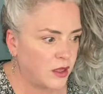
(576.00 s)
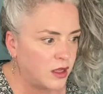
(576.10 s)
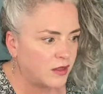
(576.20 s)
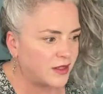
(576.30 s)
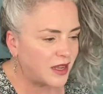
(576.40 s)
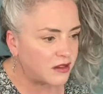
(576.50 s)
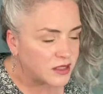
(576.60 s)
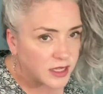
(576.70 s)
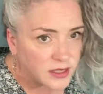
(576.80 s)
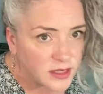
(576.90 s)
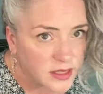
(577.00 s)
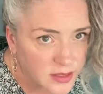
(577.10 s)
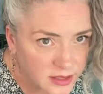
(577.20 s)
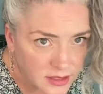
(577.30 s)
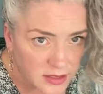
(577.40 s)
The downside to
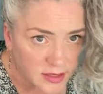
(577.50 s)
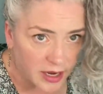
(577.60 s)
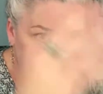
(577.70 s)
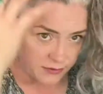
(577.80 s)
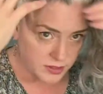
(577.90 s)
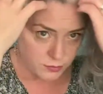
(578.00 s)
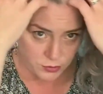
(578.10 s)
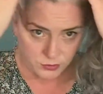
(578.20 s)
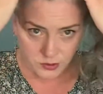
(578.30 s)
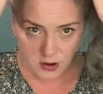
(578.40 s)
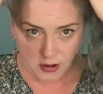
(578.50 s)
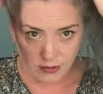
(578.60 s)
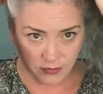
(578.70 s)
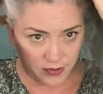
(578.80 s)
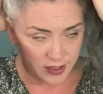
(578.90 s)
this is I have smoothed all
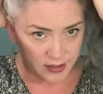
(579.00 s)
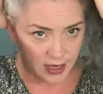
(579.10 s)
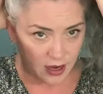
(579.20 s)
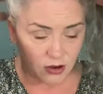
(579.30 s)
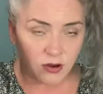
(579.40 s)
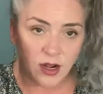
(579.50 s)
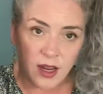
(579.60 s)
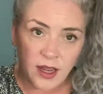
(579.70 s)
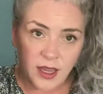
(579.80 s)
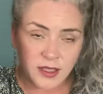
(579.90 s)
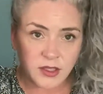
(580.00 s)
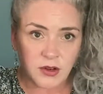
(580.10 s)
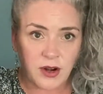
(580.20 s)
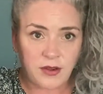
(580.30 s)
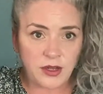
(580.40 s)
of this out, and so I
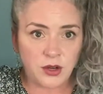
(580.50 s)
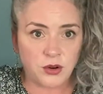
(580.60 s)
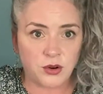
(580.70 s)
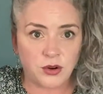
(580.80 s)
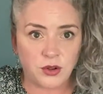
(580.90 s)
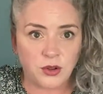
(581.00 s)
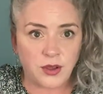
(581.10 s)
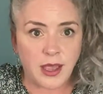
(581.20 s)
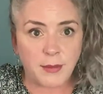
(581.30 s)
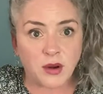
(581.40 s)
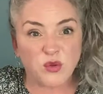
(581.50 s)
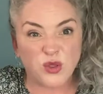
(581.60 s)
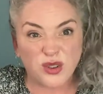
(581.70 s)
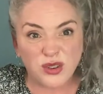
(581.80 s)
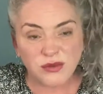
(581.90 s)
don't have any curl at my
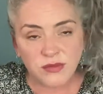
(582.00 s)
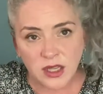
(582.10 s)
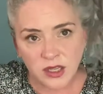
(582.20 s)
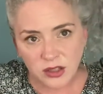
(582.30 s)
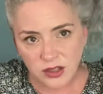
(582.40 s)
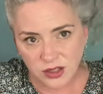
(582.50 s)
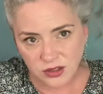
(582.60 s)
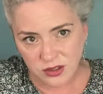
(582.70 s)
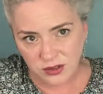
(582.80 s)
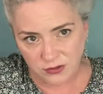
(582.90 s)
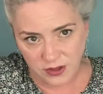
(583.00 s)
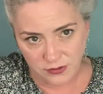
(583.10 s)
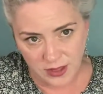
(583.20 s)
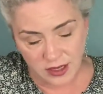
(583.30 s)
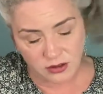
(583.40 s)
root. You can usually fluff
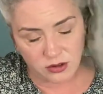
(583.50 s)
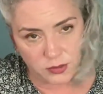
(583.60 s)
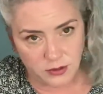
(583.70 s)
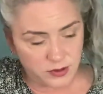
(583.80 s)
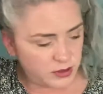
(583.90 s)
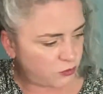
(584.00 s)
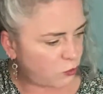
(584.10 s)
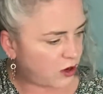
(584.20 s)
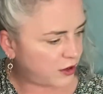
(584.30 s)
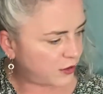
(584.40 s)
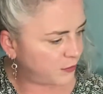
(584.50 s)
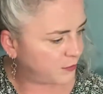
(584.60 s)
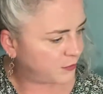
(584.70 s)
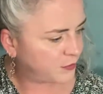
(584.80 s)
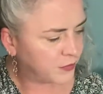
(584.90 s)
that a little bit with some water.
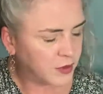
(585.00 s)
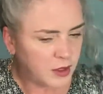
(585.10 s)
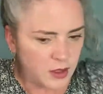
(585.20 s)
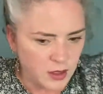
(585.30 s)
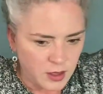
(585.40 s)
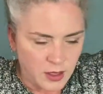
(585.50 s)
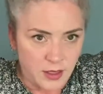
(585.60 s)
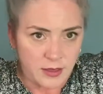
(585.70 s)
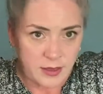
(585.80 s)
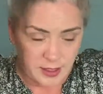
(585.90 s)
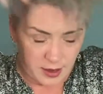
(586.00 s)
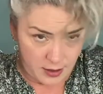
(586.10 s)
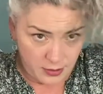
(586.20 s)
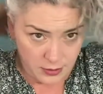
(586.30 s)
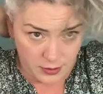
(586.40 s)
The
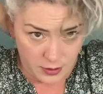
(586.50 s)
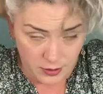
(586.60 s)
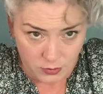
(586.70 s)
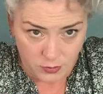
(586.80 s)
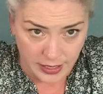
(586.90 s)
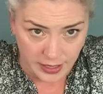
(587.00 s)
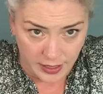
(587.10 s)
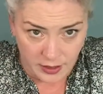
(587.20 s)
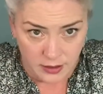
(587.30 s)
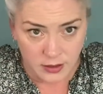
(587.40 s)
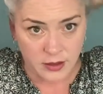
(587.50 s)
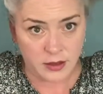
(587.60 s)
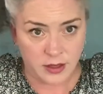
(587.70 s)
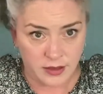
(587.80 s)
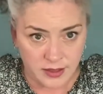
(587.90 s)
other way,
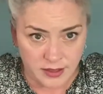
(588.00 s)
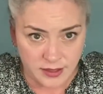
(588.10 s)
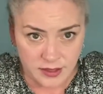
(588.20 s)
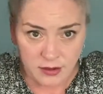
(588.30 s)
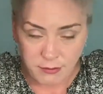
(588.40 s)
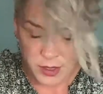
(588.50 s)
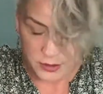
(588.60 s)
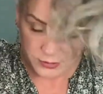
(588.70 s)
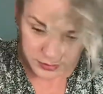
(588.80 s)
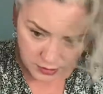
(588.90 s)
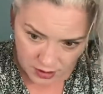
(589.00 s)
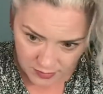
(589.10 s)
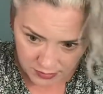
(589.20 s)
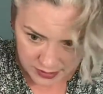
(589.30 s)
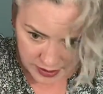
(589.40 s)
and this is the most
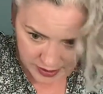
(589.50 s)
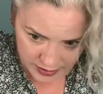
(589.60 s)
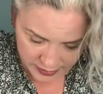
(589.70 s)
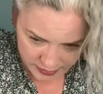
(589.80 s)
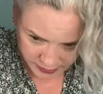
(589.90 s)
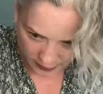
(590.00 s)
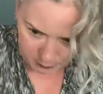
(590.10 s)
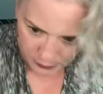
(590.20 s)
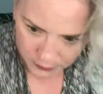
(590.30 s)
common way I sleep,